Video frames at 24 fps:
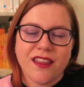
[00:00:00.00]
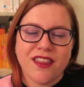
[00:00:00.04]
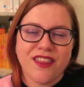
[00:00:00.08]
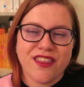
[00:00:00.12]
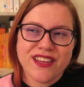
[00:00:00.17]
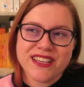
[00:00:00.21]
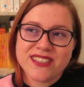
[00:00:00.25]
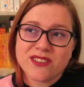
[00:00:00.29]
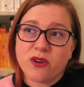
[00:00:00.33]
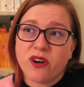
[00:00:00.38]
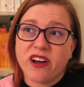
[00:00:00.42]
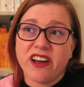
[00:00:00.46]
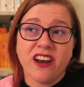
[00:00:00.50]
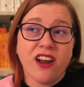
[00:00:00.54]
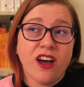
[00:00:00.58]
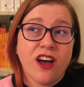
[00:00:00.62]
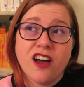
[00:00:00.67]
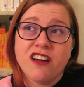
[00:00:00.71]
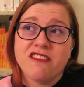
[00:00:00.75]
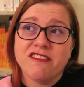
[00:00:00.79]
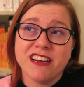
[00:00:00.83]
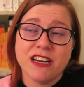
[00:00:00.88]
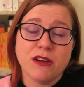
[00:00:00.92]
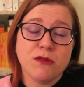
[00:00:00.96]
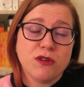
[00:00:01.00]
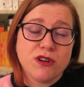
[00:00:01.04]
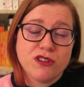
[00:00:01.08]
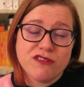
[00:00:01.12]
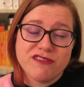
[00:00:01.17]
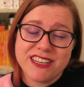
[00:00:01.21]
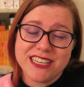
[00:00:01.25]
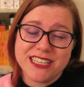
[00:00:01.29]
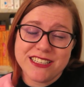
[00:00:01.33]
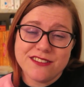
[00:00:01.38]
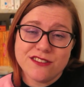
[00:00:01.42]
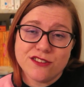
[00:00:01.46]
There's quite a lot. I really want to
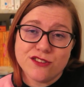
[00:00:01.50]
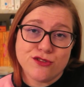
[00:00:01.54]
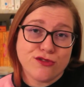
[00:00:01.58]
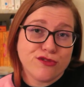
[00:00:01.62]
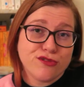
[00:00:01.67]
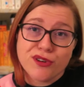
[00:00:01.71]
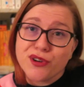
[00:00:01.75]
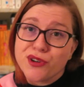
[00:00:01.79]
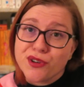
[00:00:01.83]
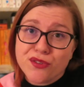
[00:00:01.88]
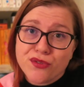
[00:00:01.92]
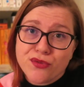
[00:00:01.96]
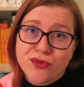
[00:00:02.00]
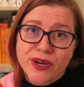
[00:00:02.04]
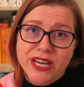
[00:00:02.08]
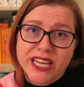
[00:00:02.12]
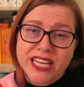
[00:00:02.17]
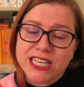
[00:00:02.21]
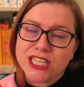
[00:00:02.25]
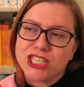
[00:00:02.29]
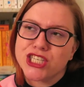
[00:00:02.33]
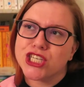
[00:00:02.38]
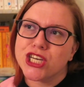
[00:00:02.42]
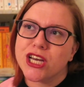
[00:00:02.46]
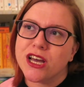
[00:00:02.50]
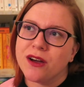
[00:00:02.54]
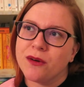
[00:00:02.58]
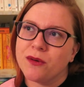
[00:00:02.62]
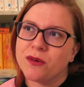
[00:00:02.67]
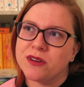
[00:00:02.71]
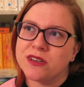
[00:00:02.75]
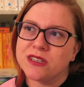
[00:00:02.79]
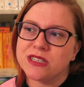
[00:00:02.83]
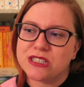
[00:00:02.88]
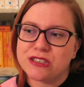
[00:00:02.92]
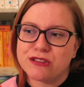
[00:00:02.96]
read The Truth Witch. I
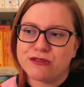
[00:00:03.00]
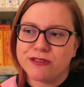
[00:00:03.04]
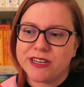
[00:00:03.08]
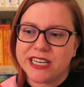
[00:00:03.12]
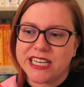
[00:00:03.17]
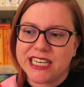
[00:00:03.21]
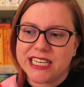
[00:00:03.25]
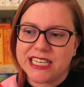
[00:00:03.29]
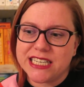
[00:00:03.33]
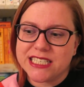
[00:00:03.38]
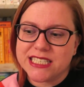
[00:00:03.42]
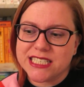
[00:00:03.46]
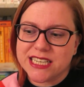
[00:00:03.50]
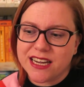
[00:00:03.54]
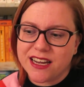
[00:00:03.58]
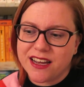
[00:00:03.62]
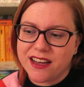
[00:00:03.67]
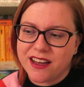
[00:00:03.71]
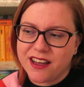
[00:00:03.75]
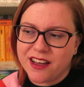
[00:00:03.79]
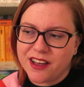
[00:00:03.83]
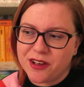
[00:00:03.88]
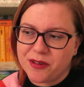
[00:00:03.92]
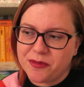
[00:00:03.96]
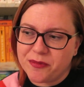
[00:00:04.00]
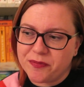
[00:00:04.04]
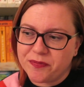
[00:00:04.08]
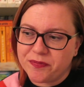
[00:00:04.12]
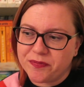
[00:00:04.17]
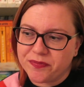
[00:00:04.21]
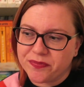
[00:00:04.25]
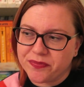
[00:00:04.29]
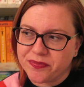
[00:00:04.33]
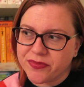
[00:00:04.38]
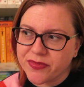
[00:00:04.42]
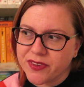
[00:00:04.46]
want to read
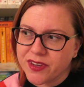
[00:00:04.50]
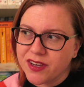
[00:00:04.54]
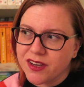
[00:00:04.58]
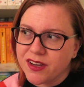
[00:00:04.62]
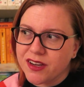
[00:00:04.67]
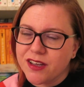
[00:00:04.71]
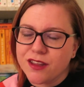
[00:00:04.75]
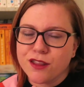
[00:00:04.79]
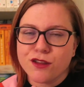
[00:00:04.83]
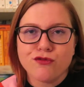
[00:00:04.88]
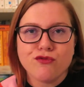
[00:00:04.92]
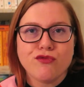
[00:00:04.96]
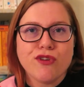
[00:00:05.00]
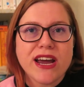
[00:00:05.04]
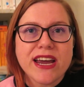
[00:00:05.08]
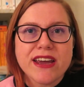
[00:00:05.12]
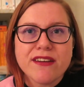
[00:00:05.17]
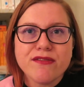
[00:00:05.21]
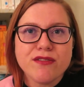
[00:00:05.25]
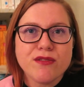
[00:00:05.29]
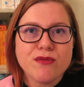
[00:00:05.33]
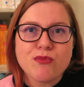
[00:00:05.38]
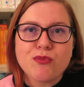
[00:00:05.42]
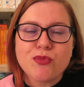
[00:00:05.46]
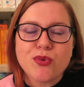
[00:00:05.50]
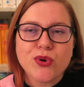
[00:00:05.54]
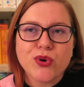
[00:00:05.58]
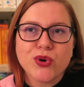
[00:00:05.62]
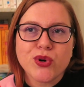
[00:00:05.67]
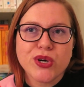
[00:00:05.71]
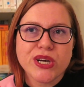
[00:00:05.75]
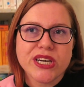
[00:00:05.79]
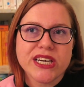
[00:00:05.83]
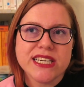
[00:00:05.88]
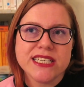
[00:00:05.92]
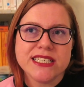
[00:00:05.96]
The Raven
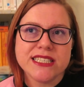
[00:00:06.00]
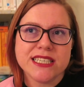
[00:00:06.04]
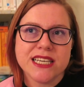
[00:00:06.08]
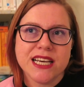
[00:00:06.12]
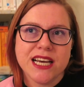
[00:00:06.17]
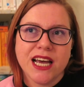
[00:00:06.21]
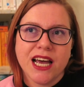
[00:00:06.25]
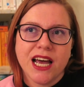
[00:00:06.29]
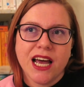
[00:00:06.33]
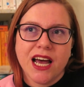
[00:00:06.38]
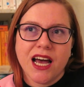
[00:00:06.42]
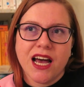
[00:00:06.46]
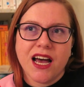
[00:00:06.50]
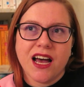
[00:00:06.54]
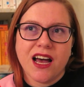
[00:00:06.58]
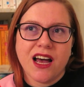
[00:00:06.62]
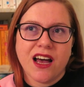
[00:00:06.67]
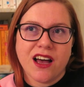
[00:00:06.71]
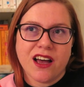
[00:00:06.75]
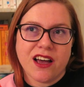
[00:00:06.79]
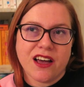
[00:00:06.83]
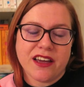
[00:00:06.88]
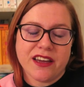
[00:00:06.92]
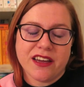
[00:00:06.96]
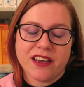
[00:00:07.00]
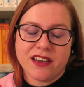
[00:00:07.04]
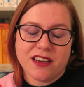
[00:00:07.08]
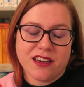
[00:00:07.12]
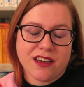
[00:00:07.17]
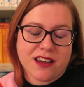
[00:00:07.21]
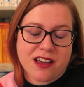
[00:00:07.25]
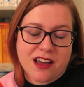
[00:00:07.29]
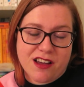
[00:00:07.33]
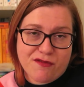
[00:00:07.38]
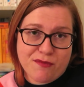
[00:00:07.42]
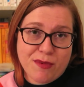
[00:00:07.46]
Boys.
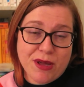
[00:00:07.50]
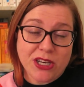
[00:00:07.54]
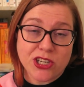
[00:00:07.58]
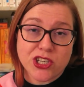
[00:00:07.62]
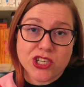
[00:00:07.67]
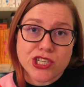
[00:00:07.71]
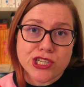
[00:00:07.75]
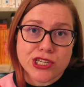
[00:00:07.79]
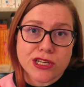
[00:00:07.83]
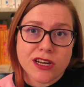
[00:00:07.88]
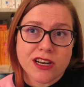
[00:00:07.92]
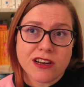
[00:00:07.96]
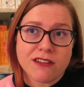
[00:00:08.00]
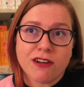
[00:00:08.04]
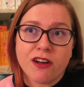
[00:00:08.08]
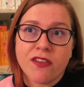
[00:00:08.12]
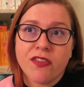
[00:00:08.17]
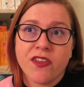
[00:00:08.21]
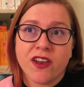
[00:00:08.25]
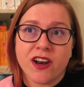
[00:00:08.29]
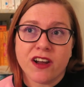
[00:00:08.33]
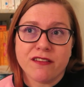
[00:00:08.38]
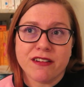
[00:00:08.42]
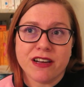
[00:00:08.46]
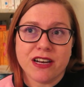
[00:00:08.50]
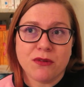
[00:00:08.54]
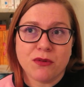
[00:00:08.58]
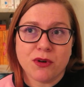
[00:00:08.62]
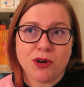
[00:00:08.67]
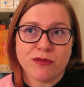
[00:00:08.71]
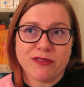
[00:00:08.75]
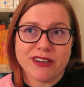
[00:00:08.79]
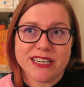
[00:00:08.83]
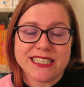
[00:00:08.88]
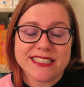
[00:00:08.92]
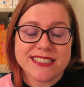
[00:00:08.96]
I have mentioned earlier on that I really
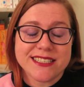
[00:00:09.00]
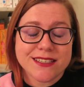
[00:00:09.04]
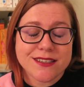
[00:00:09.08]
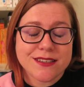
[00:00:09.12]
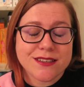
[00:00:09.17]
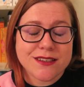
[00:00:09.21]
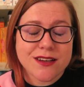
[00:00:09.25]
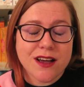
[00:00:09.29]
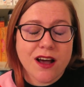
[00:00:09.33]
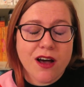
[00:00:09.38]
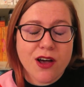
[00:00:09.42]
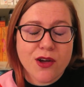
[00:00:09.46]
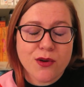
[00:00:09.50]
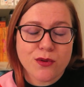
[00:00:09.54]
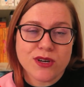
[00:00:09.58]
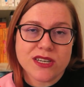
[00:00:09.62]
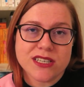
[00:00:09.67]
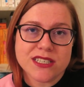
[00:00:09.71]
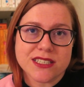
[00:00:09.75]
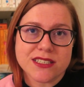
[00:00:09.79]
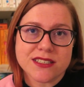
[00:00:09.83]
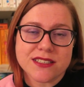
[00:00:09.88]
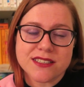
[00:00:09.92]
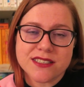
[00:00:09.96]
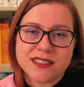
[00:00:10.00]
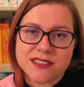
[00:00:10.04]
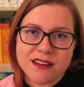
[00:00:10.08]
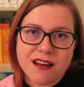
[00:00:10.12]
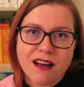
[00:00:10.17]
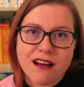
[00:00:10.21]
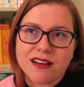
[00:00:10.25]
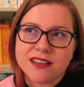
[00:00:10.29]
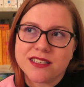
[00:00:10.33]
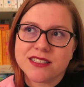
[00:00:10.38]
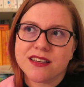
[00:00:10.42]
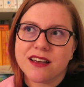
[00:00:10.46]
want to read Skyward and
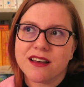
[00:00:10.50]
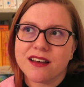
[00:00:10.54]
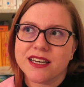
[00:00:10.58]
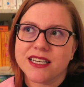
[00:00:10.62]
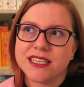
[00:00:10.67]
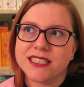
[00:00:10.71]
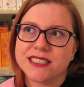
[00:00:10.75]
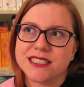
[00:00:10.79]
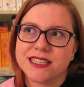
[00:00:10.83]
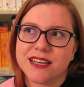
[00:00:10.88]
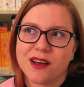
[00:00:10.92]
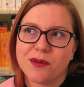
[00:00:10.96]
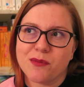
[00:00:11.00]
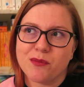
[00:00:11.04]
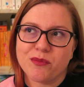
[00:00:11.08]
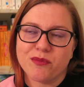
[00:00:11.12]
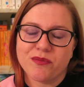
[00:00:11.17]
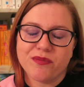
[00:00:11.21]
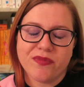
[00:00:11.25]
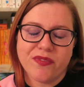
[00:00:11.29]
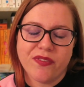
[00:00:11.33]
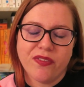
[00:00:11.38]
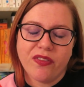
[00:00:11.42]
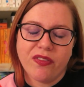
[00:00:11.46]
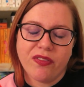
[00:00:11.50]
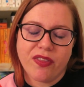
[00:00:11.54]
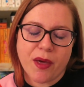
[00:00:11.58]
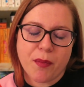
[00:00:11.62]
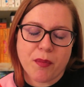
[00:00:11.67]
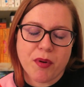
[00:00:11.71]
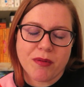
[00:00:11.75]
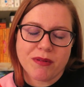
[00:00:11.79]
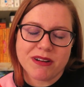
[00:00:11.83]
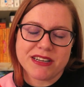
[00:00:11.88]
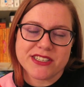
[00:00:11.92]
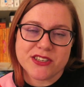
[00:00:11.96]
Starsight. They're
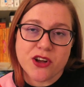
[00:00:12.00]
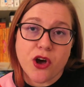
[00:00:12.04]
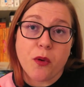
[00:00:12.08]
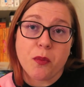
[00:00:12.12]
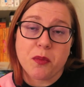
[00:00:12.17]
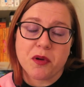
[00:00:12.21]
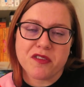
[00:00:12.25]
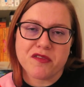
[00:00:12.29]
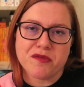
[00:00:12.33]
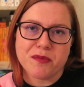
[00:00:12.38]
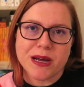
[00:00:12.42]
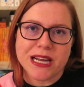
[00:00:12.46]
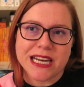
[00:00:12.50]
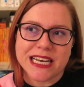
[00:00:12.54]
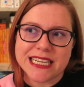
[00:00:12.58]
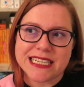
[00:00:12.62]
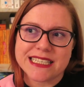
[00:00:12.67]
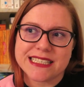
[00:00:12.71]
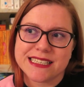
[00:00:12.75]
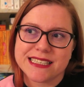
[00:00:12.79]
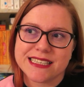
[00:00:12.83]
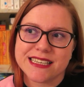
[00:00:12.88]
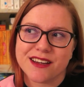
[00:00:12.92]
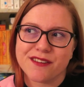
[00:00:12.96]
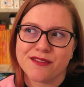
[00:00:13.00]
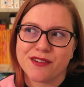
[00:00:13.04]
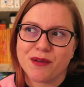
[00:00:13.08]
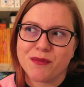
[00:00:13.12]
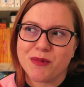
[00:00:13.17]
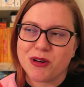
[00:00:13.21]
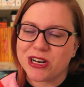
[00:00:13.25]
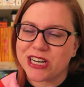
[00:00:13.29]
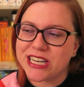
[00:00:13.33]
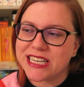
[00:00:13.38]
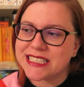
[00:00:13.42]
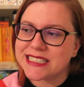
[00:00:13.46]
probably top of my list, if
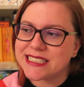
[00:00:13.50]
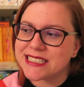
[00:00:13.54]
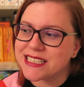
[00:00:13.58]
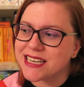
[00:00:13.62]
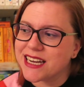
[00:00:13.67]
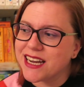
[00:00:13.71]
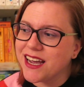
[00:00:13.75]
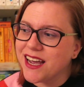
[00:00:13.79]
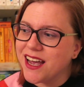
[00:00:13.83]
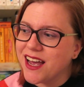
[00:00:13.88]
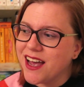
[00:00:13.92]
I'm honest.